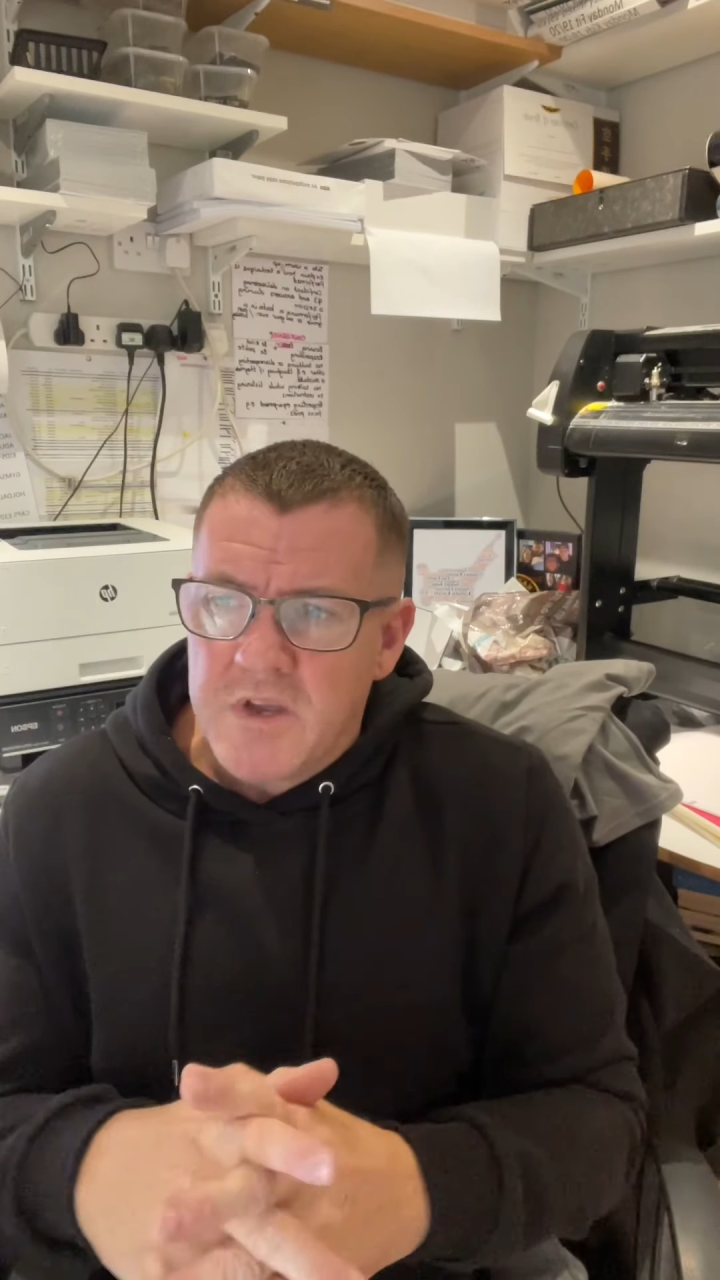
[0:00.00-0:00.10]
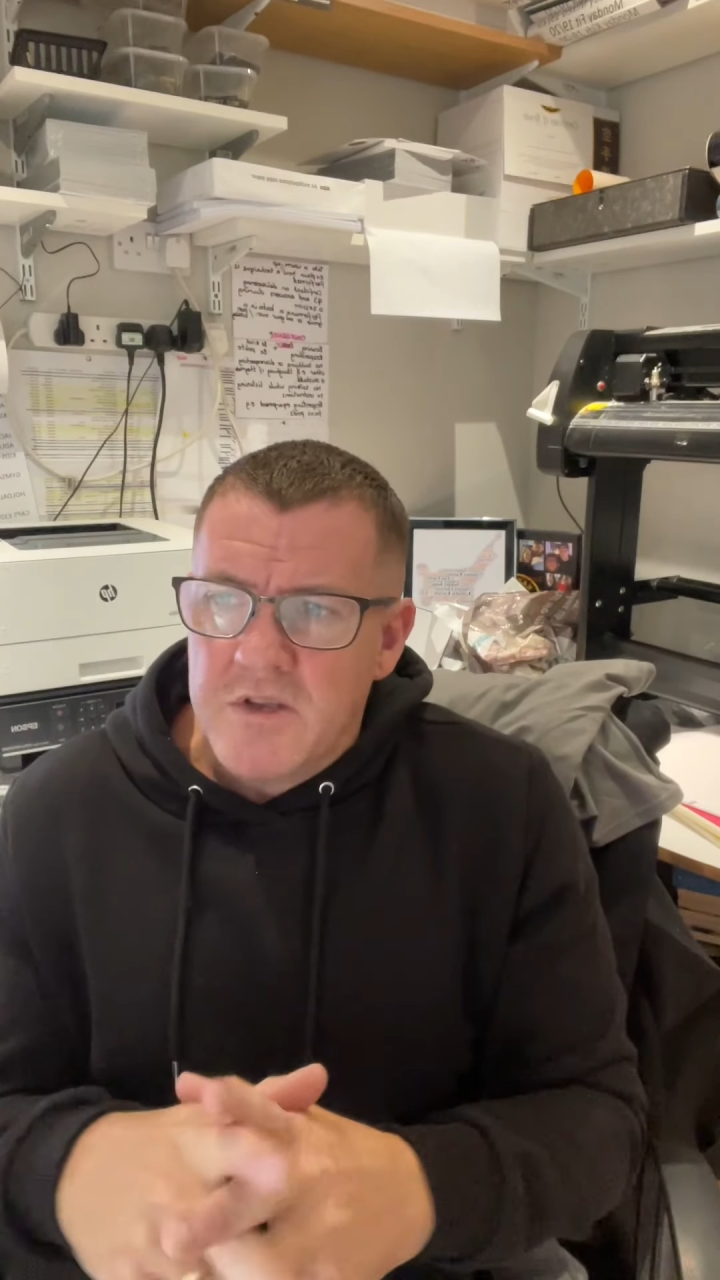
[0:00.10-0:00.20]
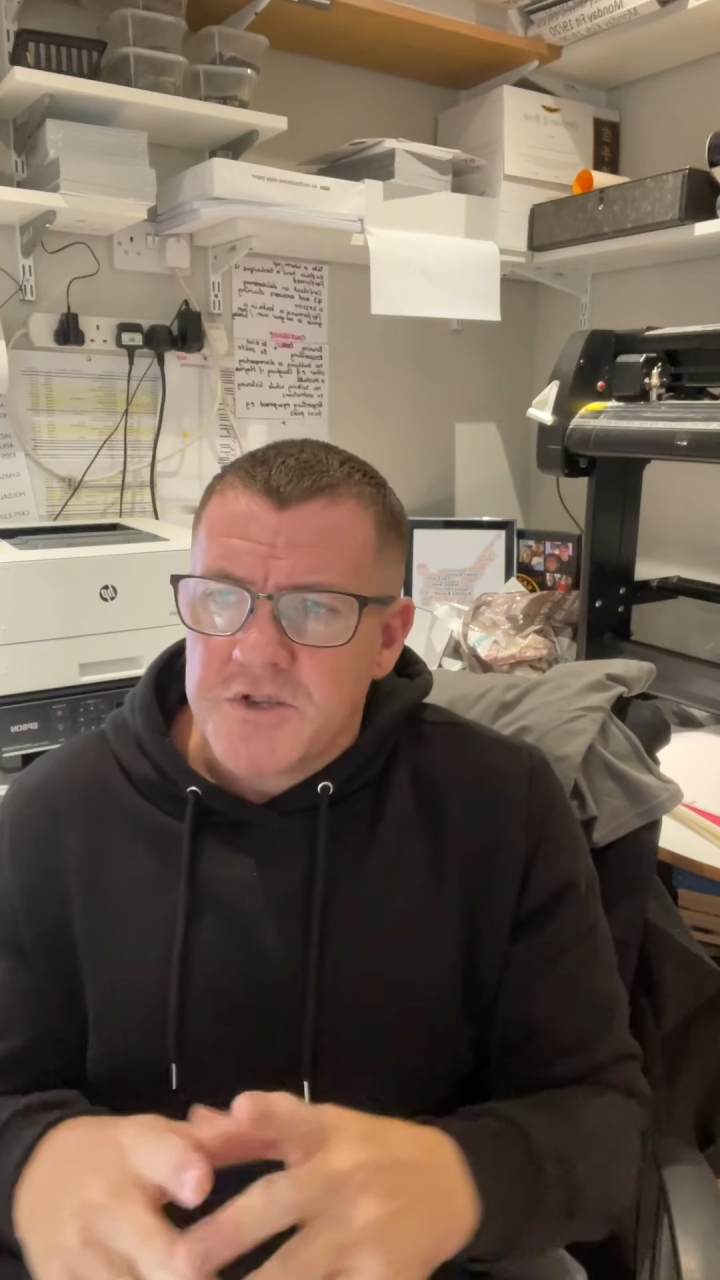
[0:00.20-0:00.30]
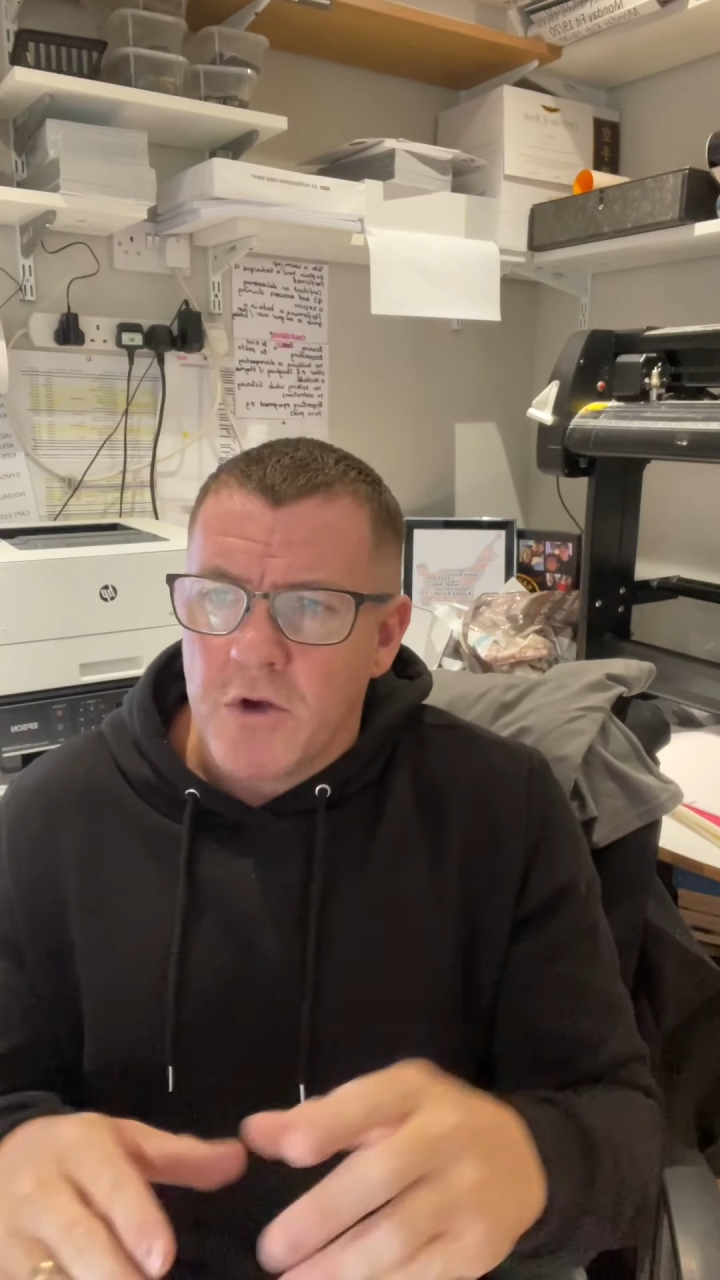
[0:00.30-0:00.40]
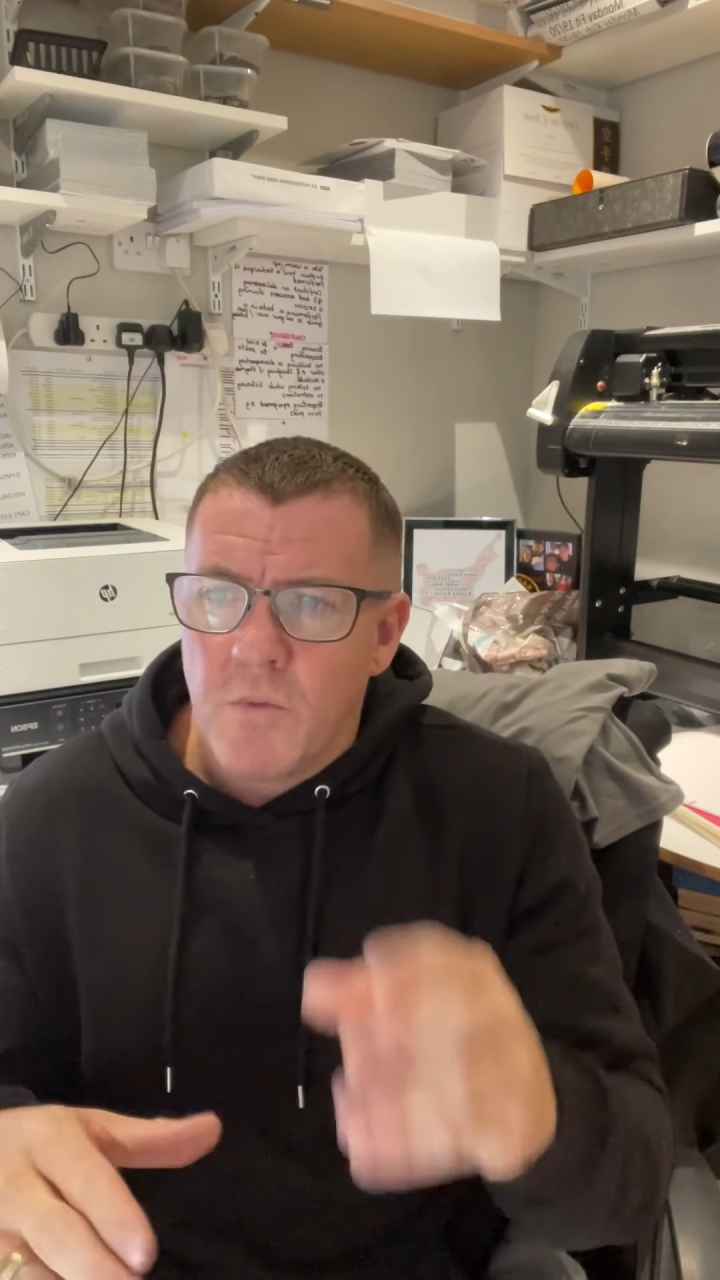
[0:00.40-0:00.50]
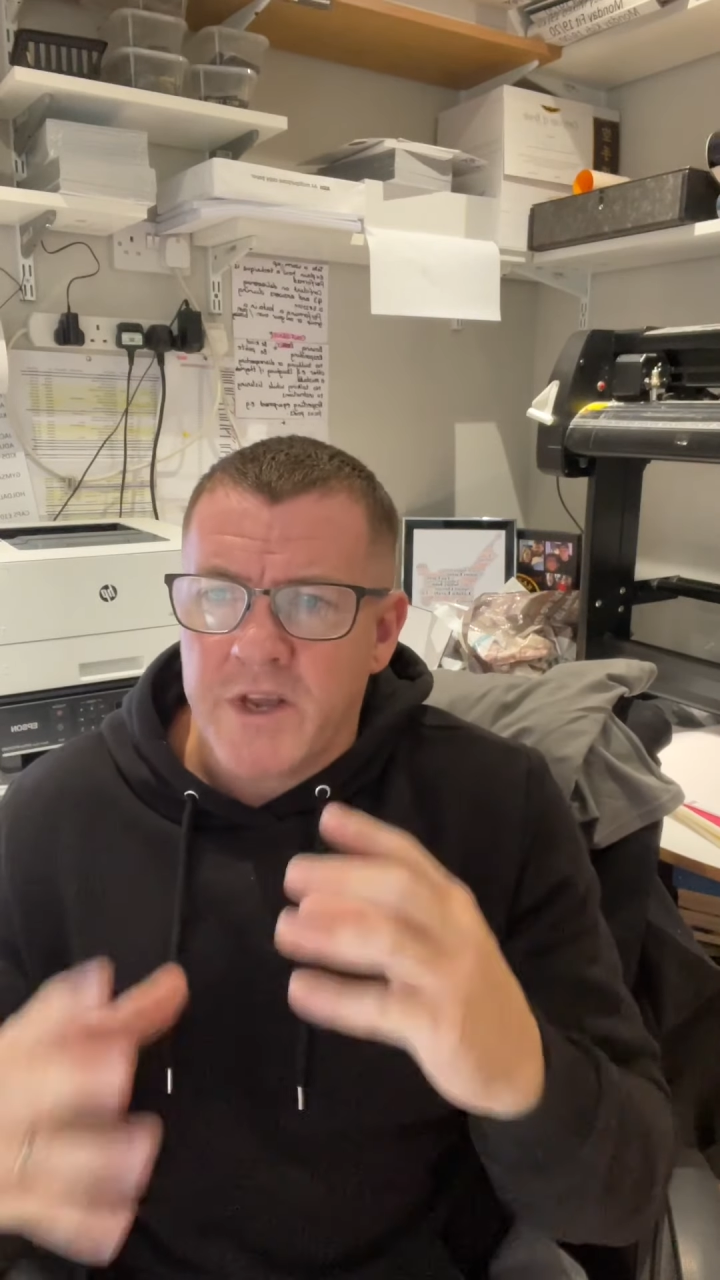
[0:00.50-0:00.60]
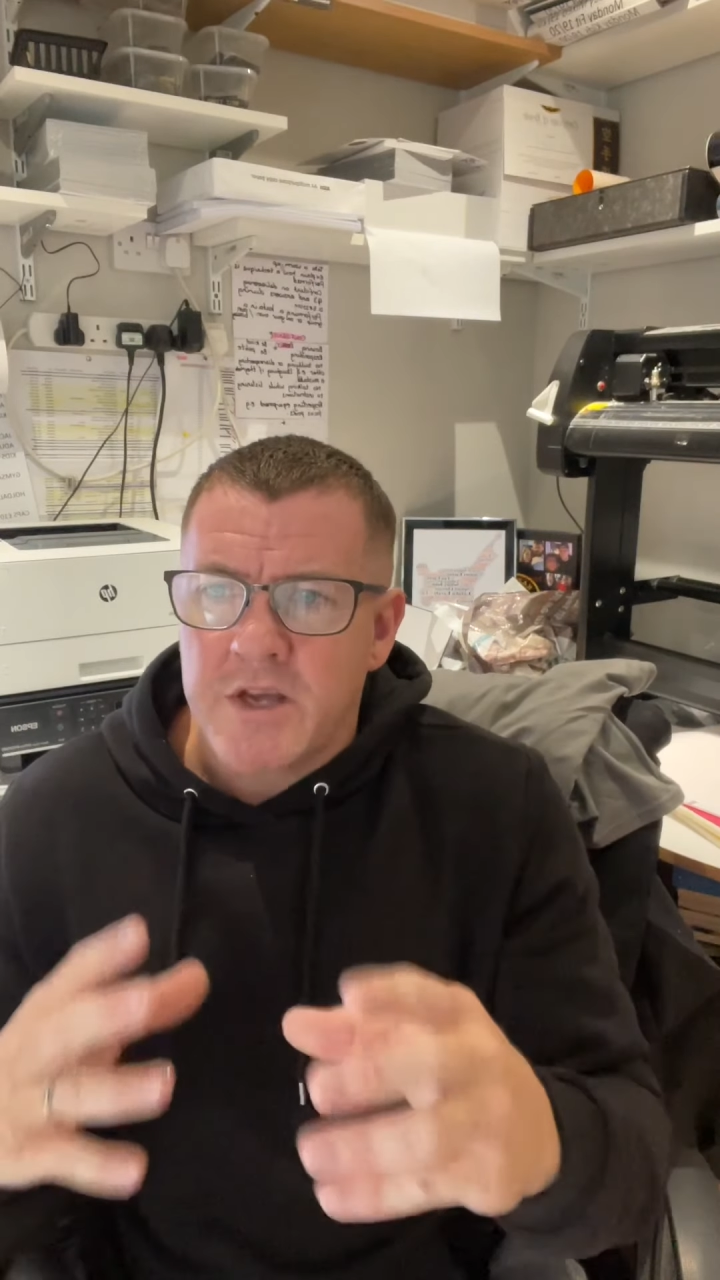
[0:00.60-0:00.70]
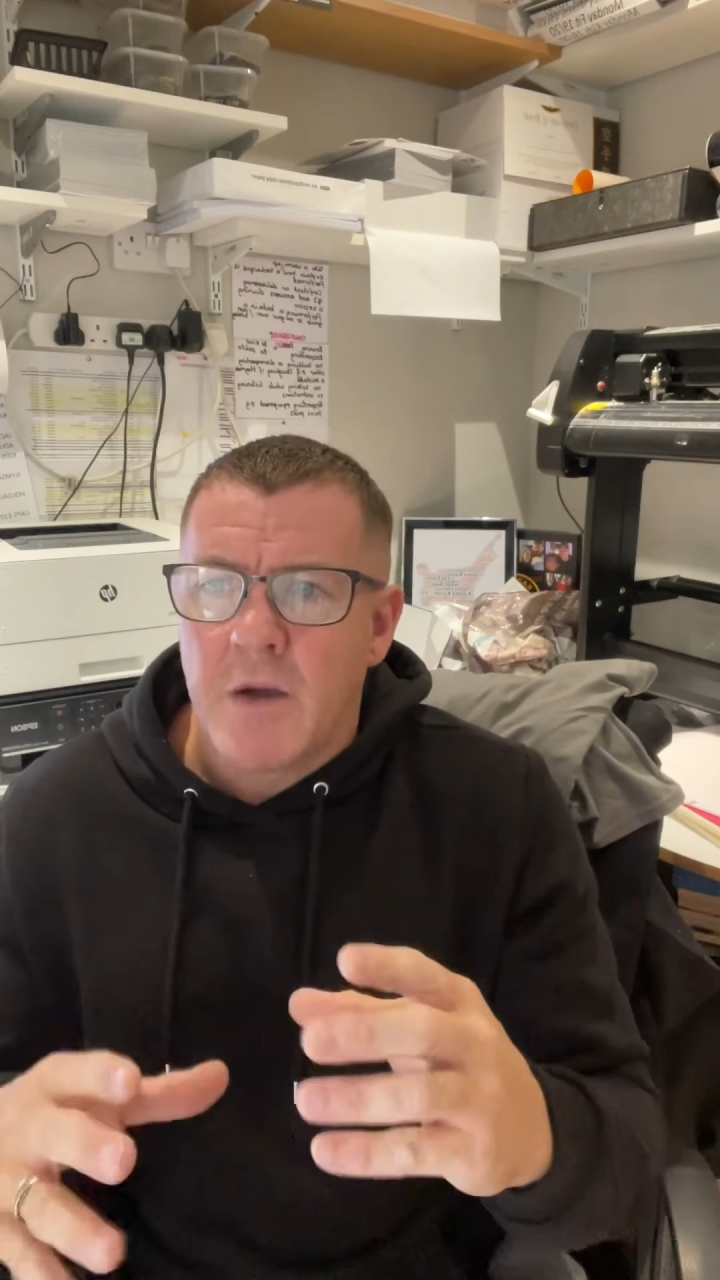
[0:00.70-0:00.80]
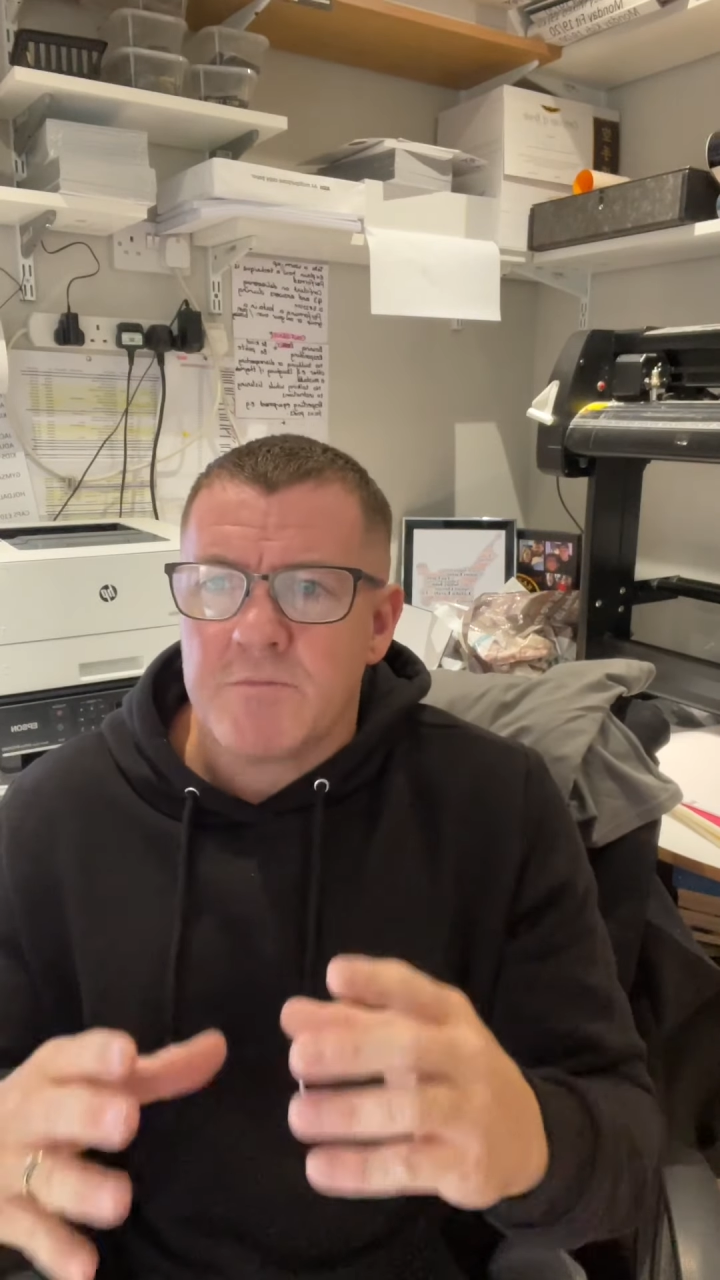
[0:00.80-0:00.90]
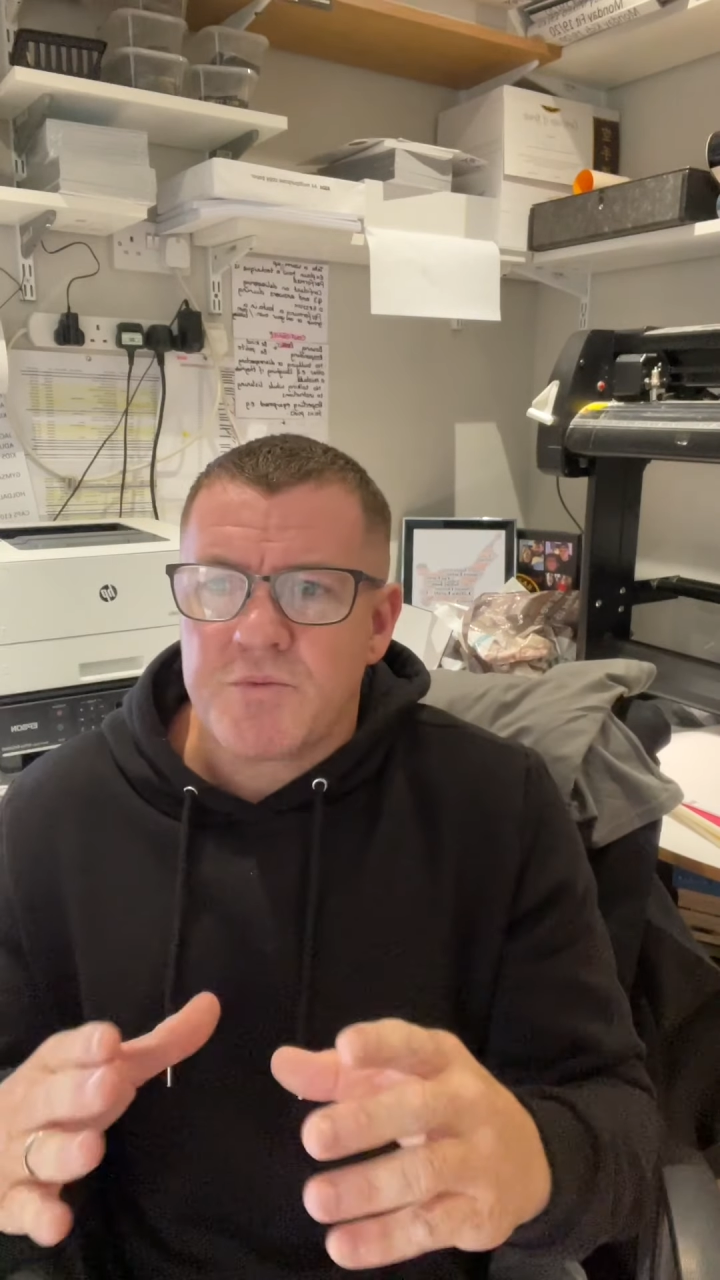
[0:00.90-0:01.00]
So when it comes